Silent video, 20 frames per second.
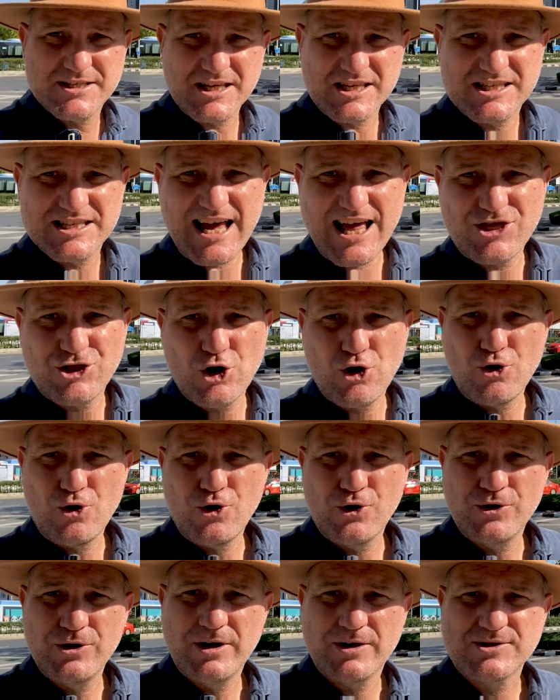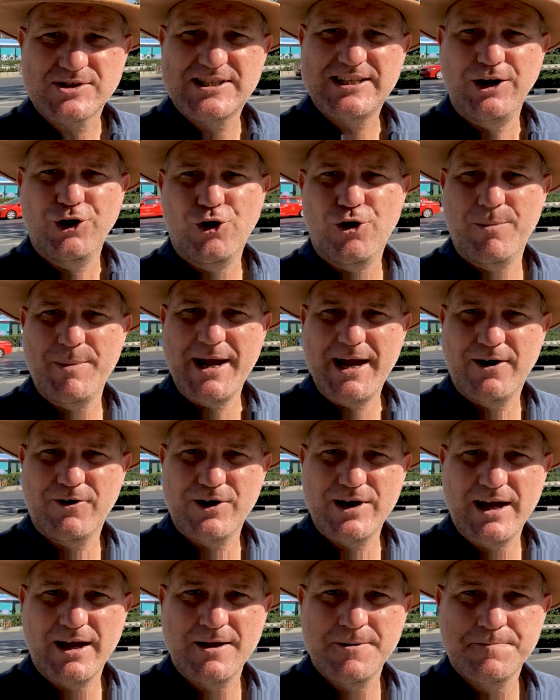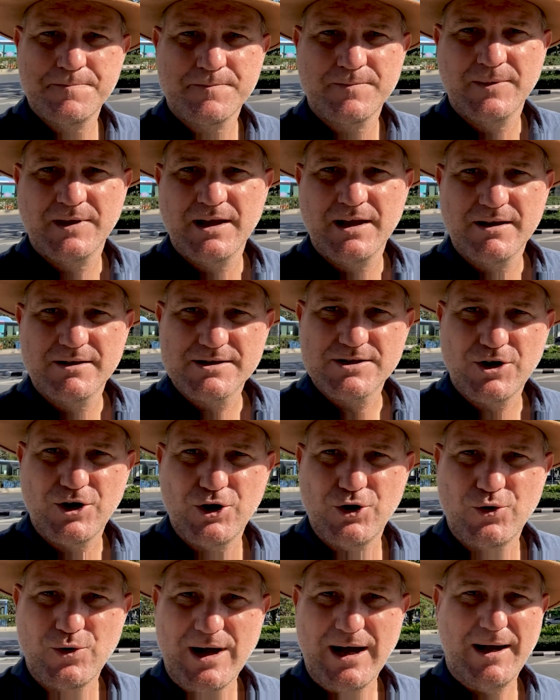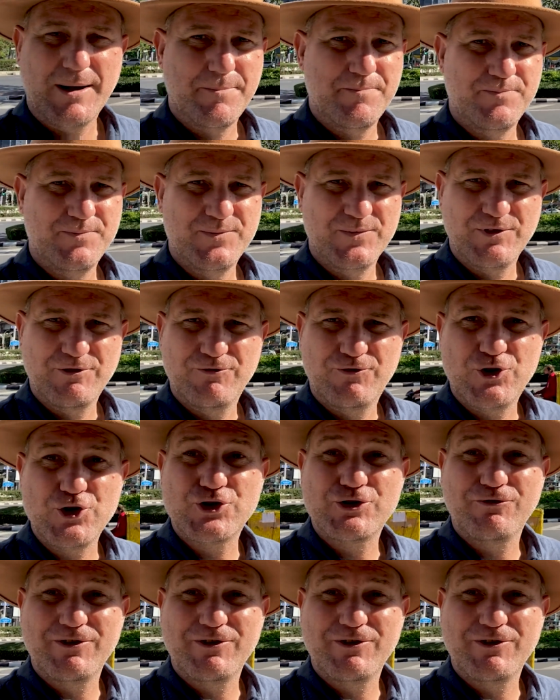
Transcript: the Thaton, Silom area. So future